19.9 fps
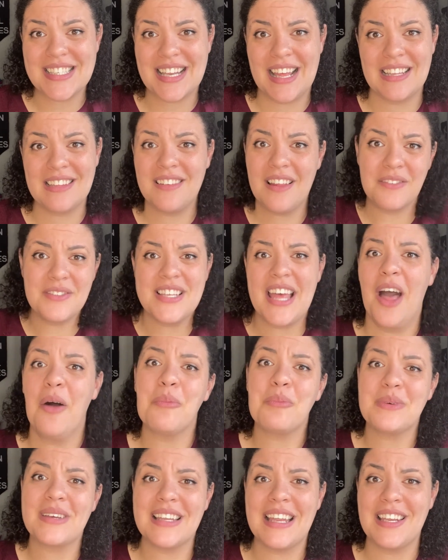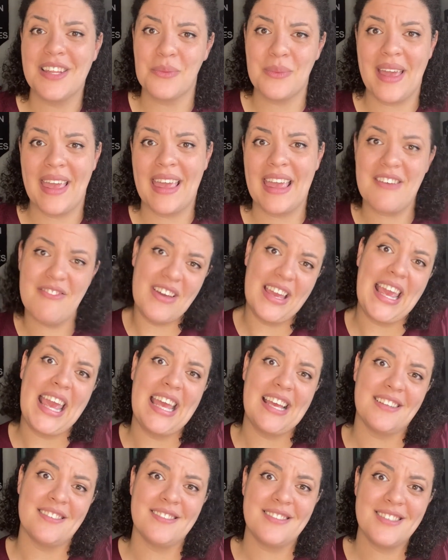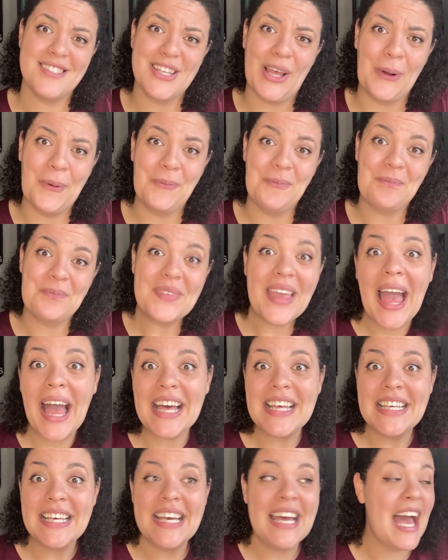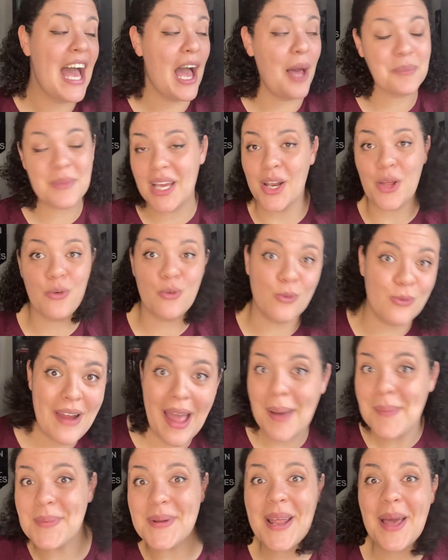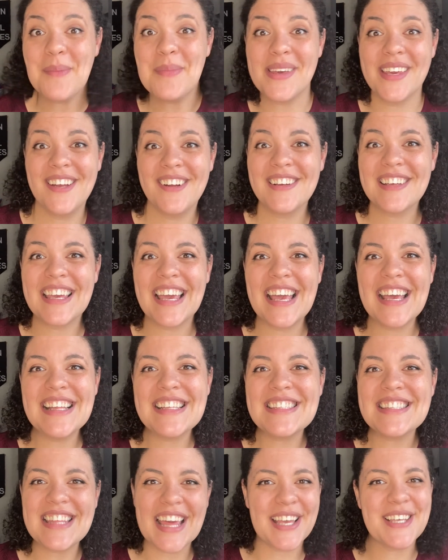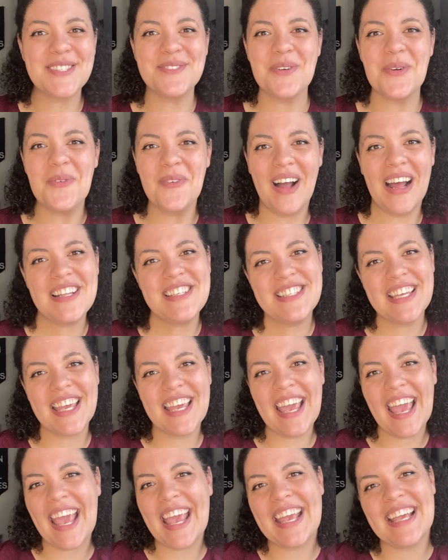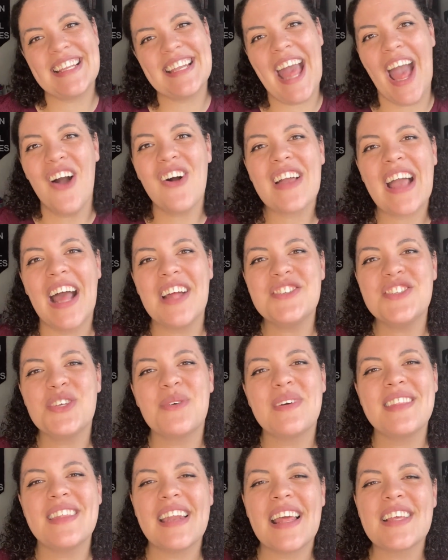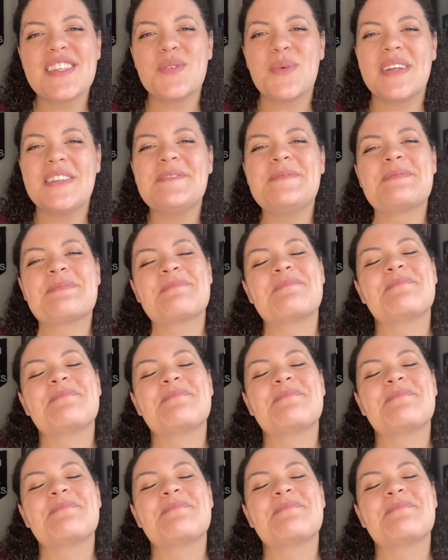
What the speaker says: and I'd love to help in any way if I can. So yeah, I'm gonna wrap it up here, kids. Thanks for watching and I'll catch you in the next one.